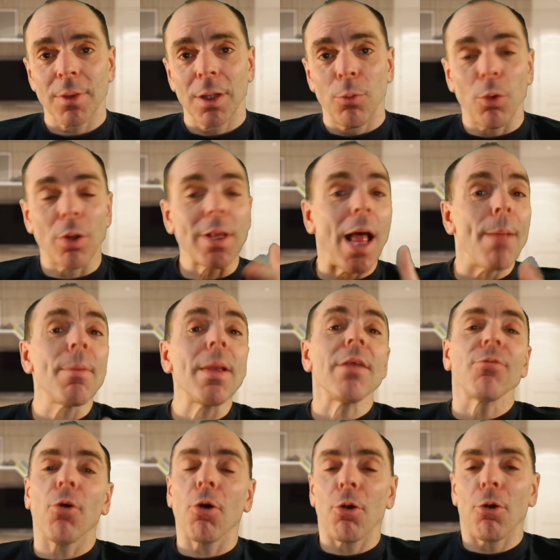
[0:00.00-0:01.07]
What that mean
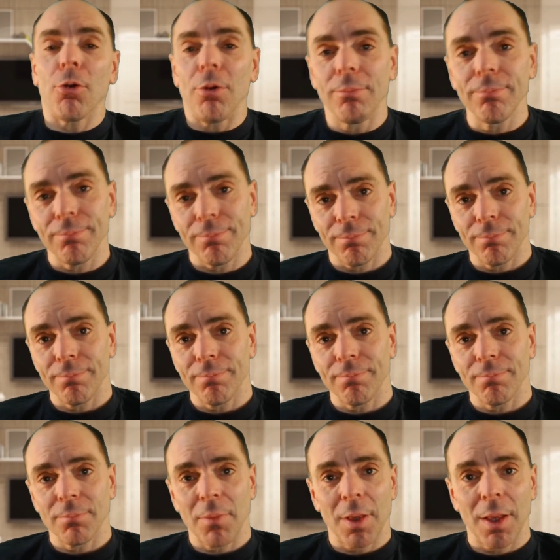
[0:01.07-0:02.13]
for her?
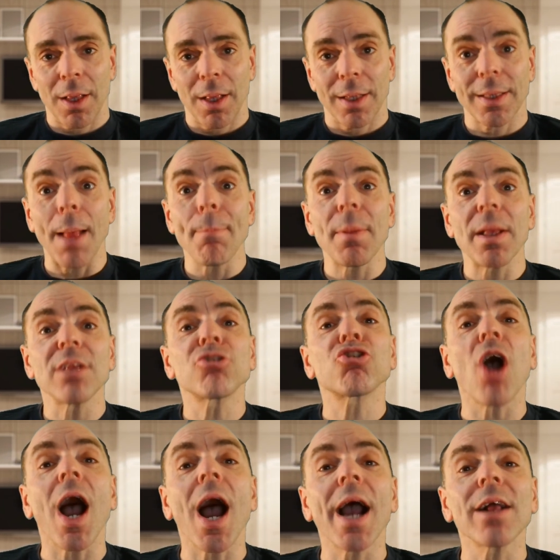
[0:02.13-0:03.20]
That means
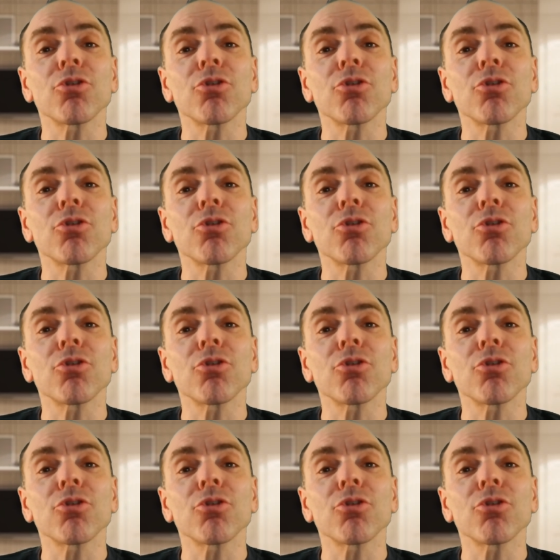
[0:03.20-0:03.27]
child